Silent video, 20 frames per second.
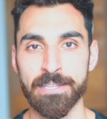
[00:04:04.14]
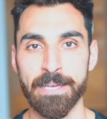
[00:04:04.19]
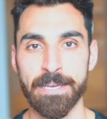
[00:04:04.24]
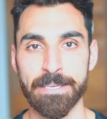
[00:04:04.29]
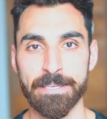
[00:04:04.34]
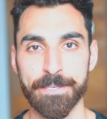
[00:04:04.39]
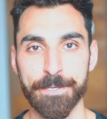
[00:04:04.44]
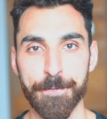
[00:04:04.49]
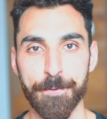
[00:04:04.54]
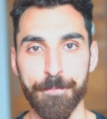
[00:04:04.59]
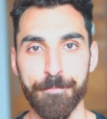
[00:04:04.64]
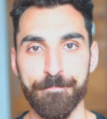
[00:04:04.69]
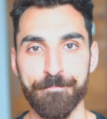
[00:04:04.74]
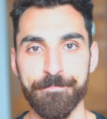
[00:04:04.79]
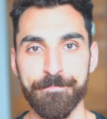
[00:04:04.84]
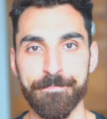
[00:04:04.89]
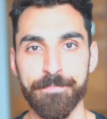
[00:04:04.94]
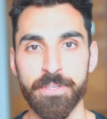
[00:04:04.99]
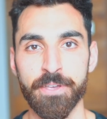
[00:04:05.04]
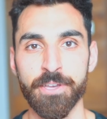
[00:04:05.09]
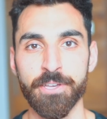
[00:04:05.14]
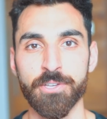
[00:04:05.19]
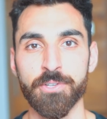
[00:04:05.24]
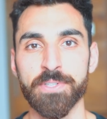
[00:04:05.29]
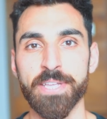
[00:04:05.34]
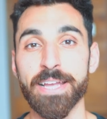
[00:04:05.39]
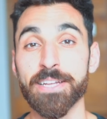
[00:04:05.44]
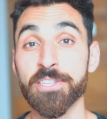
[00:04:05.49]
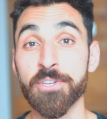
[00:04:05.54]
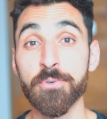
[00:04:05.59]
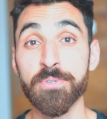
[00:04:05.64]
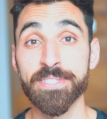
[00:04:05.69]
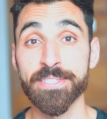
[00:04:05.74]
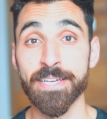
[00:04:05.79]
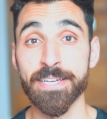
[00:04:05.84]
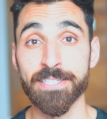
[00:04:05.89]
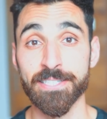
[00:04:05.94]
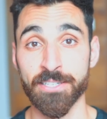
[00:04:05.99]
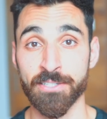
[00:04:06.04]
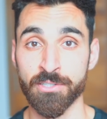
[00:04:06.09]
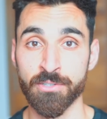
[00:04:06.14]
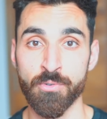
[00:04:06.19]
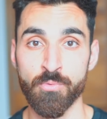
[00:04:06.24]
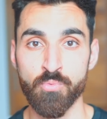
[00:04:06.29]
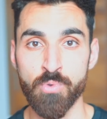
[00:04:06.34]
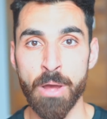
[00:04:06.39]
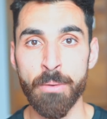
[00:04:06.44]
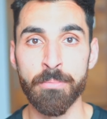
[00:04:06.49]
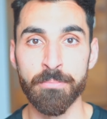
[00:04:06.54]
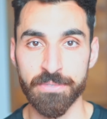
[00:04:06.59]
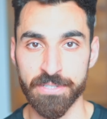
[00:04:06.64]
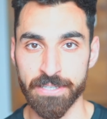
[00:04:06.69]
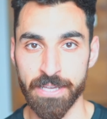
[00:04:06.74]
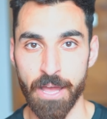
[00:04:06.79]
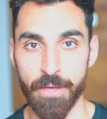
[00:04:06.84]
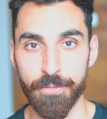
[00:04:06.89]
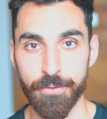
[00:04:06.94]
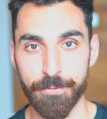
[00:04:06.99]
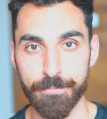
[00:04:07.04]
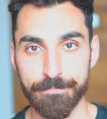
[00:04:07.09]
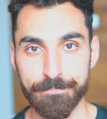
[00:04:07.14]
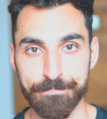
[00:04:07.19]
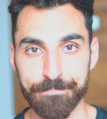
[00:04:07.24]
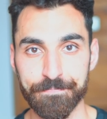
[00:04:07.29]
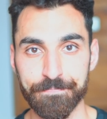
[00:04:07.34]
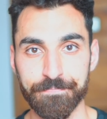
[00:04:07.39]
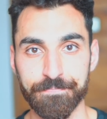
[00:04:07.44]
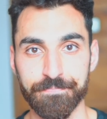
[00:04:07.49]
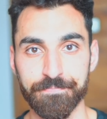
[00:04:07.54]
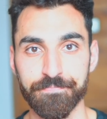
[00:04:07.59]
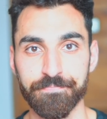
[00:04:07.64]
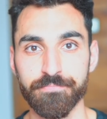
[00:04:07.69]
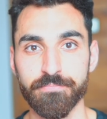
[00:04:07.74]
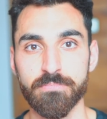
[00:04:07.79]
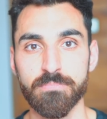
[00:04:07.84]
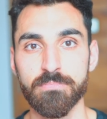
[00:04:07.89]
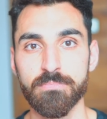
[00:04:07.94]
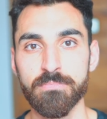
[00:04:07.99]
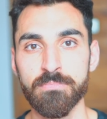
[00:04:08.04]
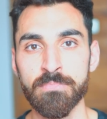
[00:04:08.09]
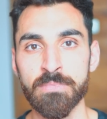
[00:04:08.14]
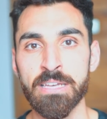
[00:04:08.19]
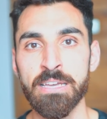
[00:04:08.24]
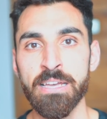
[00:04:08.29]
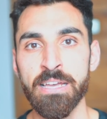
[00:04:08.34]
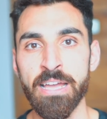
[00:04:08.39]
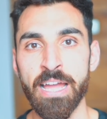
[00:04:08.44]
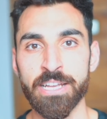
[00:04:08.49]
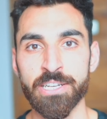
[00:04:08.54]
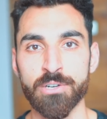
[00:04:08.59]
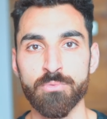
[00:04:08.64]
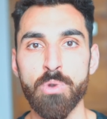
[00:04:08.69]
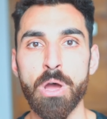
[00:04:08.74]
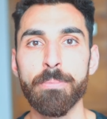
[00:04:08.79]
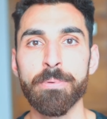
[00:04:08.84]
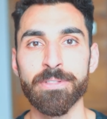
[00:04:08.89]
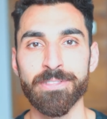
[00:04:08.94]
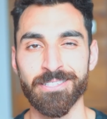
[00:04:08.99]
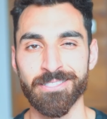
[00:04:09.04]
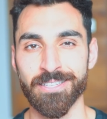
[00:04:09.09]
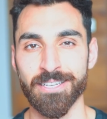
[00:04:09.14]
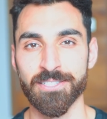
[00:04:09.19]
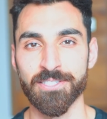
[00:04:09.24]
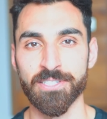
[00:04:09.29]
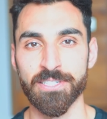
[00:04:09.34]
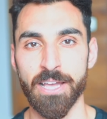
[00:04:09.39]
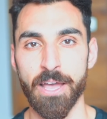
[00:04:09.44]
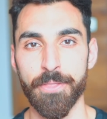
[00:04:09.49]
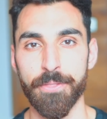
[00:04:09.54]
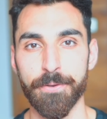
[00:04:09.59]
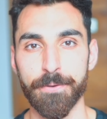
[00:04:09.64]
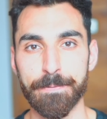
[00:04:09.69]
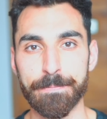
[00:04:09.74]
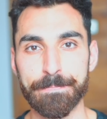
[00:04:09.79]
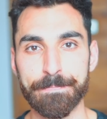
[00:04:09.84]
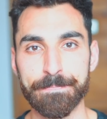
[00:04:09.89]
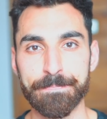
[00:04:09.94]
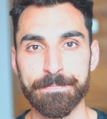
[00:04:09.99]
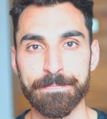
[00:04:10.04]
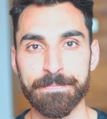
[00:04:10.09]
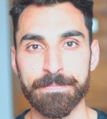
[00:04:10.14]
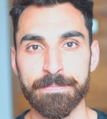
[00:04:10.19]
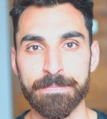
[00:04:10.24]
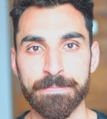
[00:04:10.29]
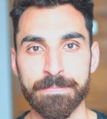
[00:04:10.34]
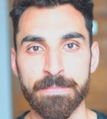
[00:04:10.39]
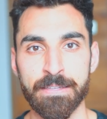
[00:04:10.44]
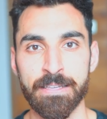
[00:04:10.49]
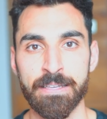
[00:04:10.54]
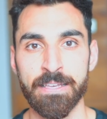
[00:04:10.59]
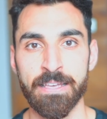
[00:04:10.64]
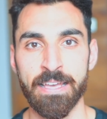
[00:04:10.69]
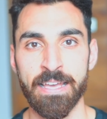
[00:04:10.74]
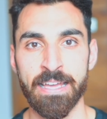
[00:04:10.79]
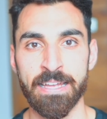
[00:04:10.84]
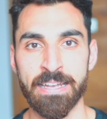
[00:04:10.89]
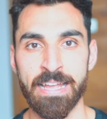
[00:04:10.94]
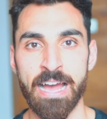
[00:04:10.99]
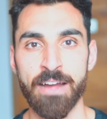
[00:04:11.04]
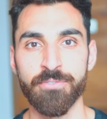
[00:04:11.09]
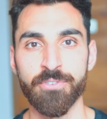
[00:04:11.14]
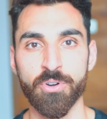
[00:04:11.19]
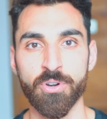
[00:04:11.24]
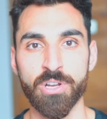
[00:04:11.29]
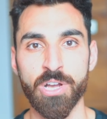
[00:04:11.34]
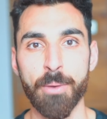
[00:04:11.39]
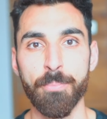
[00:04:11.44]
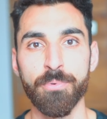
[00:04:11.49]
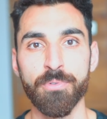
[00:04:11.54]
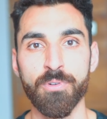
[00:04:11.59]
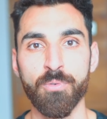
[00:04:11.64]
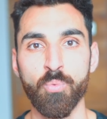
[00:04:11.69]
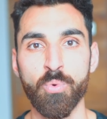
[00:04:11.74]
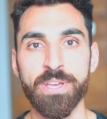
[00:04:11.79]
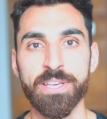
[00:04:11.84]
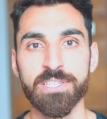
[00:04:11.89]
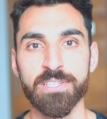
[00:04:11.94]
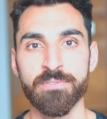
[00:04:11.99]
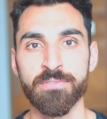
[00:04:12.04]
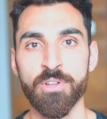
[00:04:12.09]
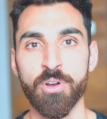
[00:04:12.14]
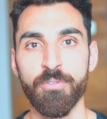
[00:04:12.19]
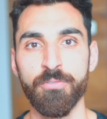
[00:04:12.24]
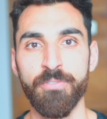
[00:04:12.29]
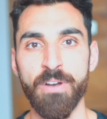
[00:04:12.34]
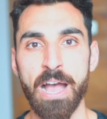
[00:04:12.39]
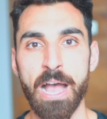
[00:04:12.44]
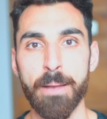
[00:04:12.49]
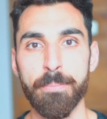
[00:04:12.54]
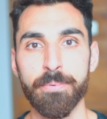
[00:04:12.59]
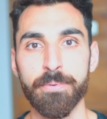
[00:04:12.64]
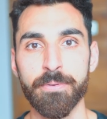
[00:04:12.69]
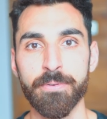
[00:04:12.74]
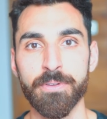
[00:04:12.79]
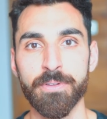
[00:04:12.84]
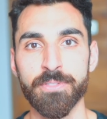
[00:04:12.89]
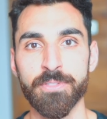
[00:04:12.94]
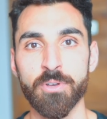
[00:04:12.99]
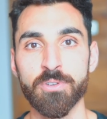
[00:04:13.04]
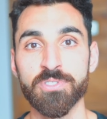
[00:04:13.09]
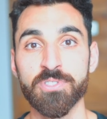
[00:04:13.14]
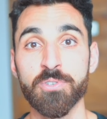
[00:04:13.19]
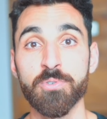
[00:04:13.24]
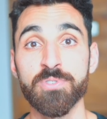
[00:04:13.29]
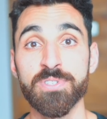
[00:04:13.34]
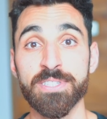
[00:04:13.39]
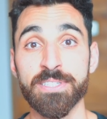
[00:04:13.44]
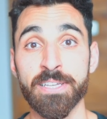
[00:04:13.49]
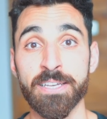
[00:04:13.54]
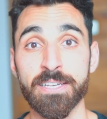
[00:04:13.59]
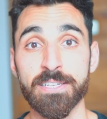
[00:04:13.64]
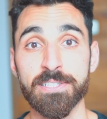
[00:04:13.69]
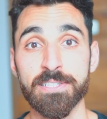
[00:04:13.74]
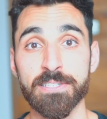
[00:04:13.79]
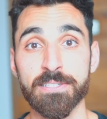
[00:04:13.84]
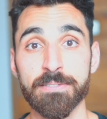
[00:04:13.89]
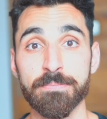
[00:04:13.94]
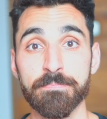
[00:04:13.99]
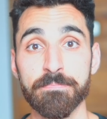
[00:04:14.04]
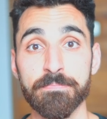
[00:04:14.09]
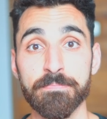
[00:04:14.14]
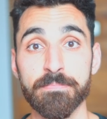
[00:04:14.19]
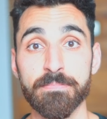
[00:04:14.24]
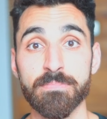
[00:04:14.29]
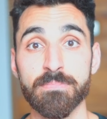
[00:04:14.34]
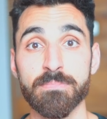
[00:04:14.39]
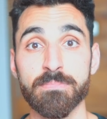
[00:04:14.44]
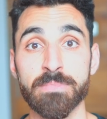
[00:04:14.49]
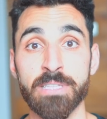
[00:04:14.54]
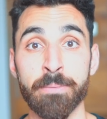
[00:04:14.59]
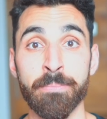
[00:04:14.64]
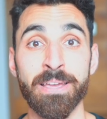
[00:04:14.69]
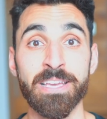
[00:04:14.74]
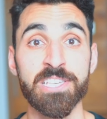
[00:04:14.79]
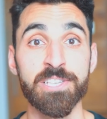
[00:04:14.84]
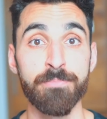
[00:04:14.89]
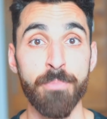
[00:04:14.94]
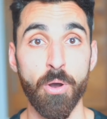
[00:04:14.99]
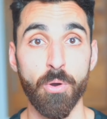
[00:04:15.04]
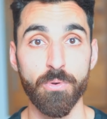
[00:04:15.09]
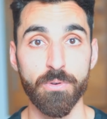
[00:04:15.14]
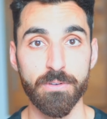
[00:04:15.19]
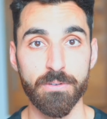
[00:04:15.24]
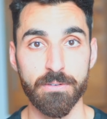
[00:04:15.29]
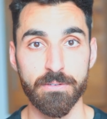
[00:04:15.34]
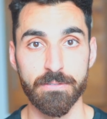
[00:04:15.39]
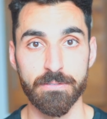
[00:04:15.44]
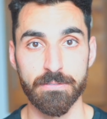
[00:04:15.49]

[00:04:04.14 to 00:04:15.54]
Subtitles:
like you take two sticks and you rub them together. And you're rubbing the sticks together. And after a couple of weeks of NoFap, those two sticks, they make smoke.